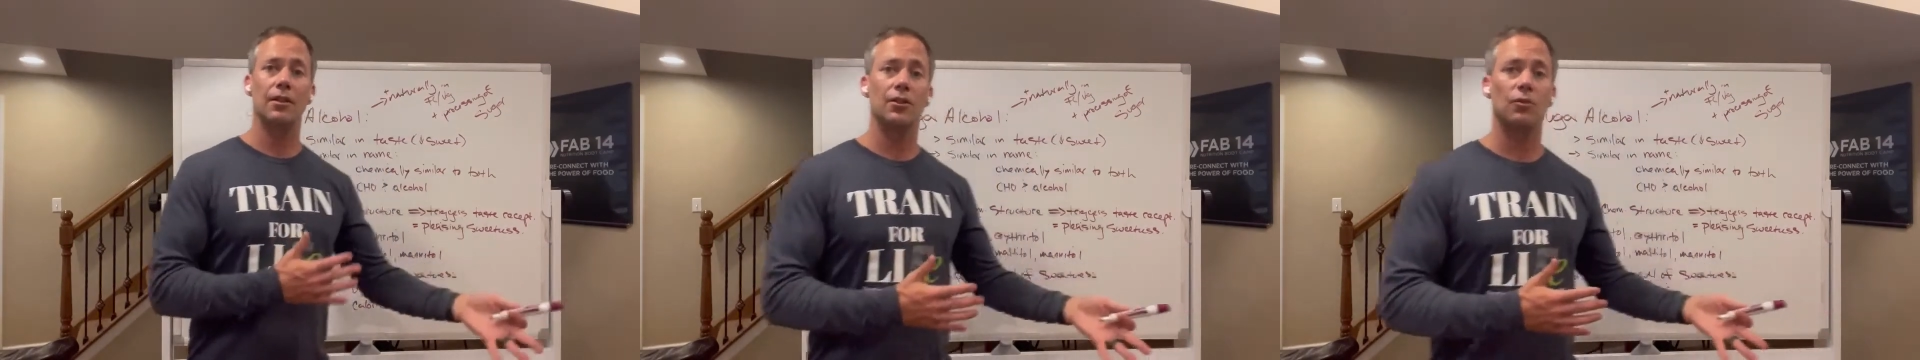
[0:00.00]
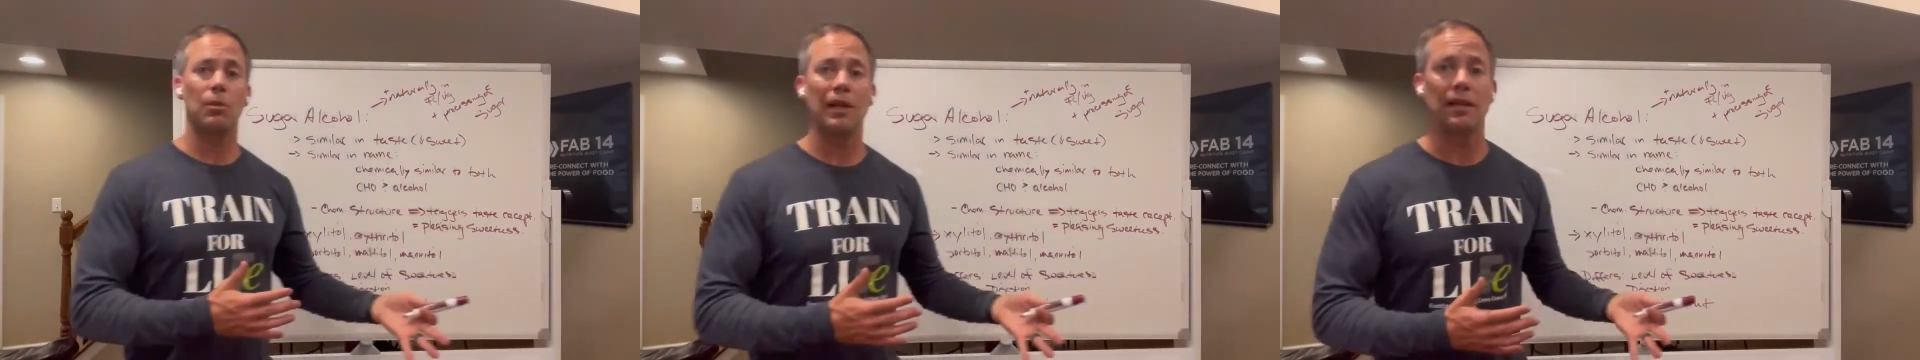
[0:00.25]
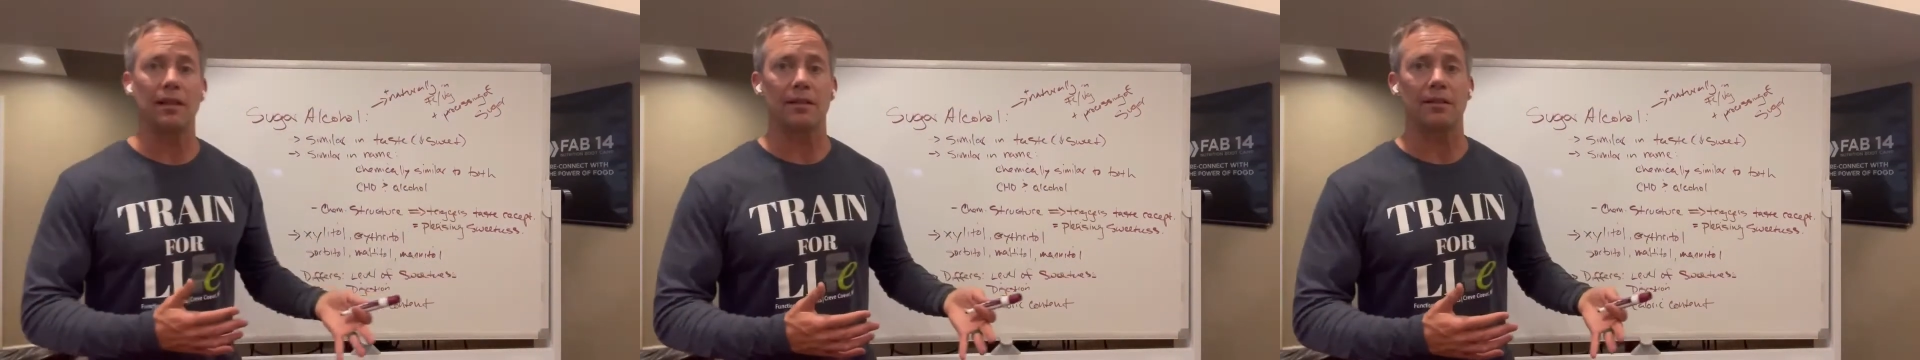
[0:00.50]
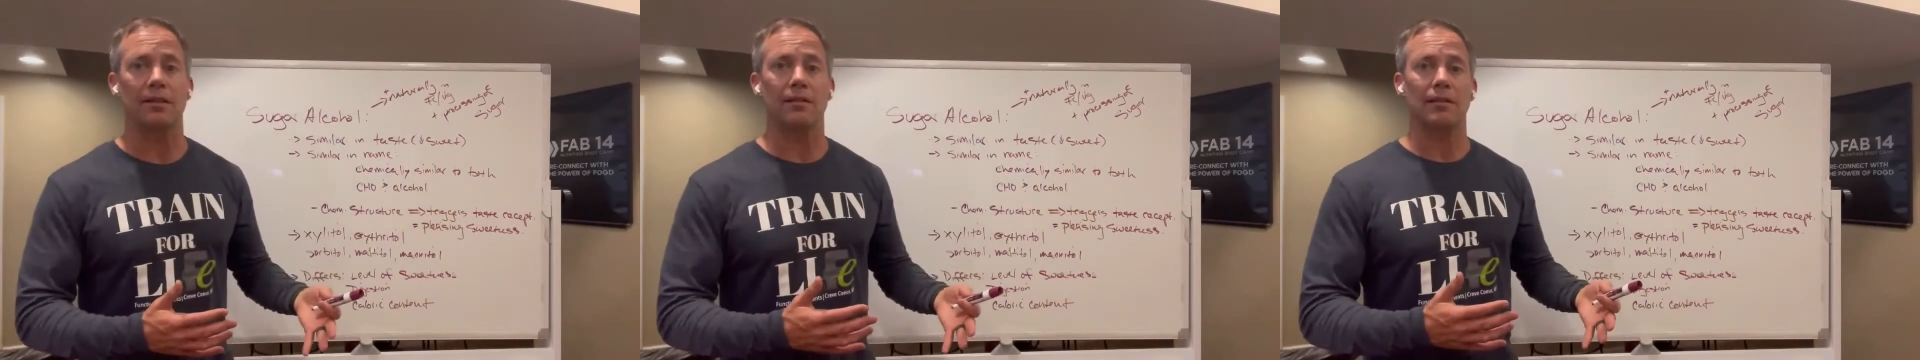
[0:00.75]

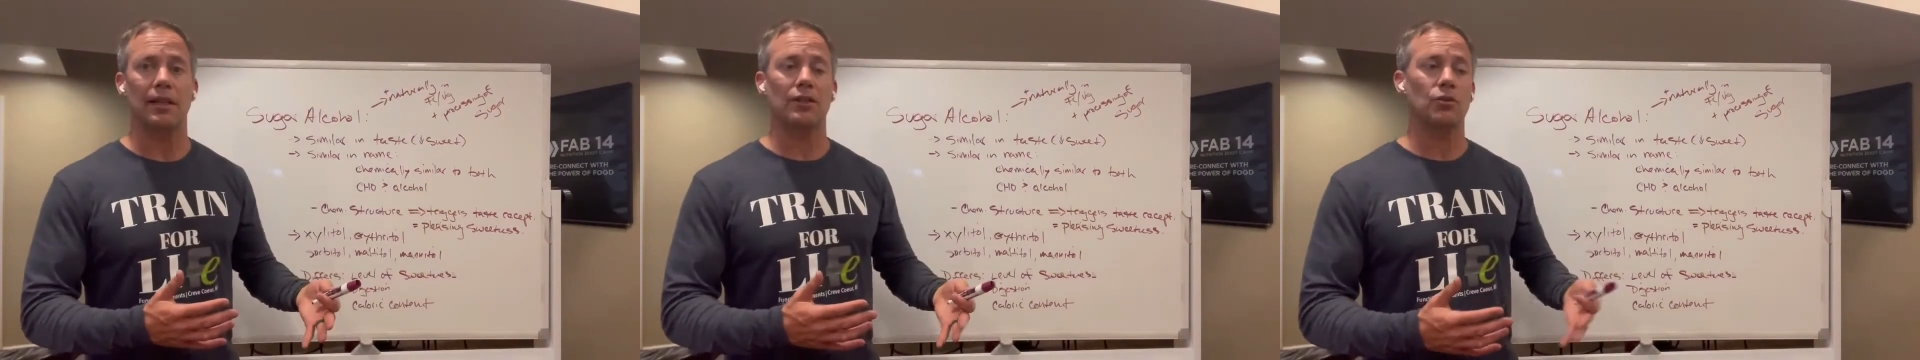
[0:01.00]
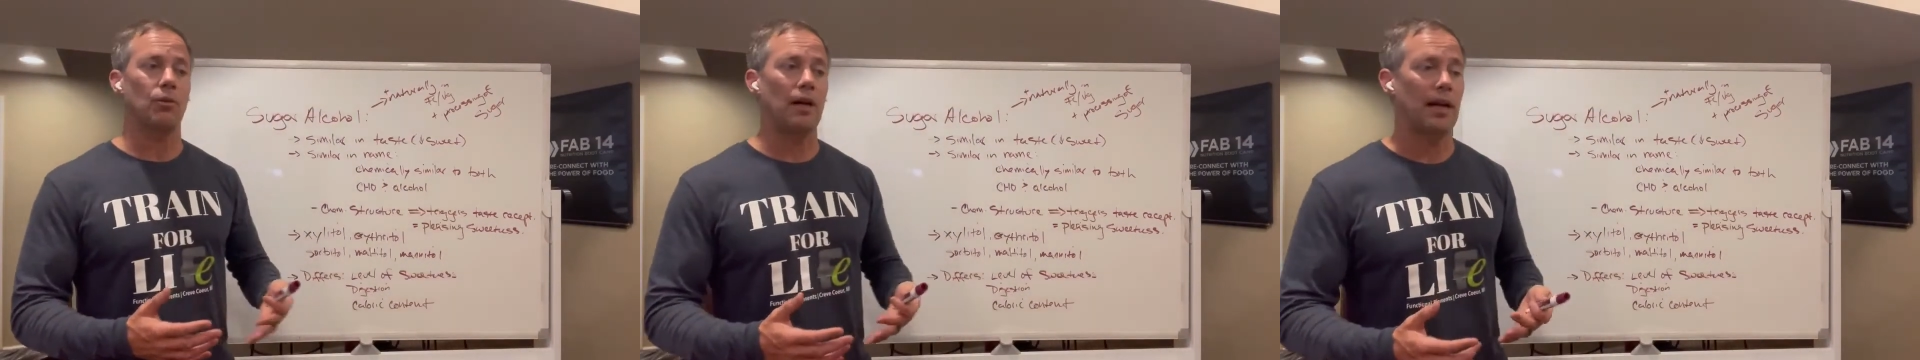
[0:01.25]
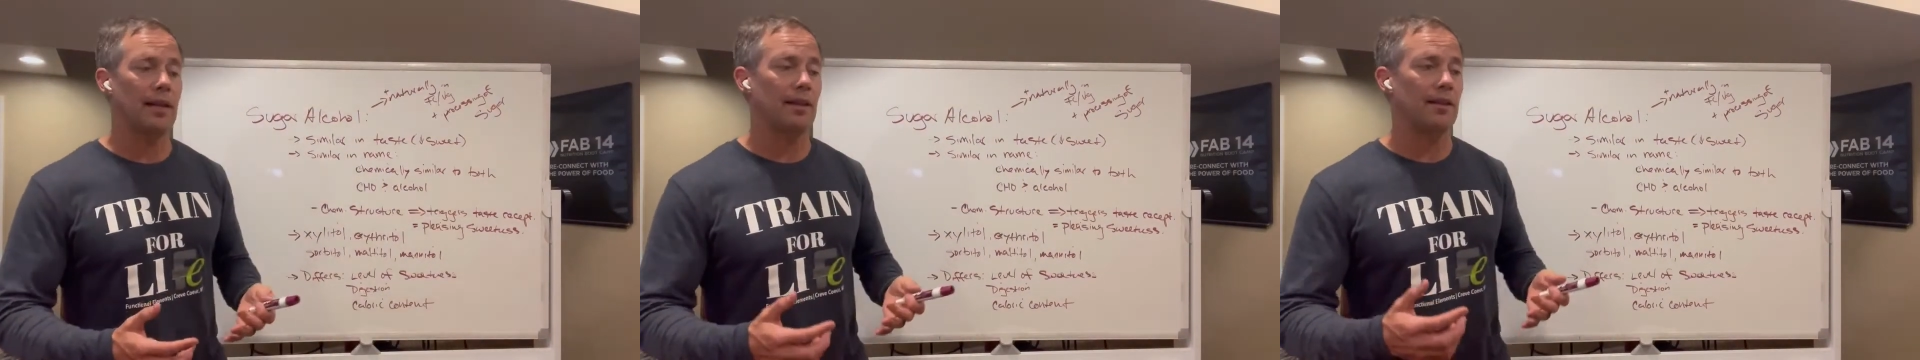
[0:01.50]
sweetness. That's why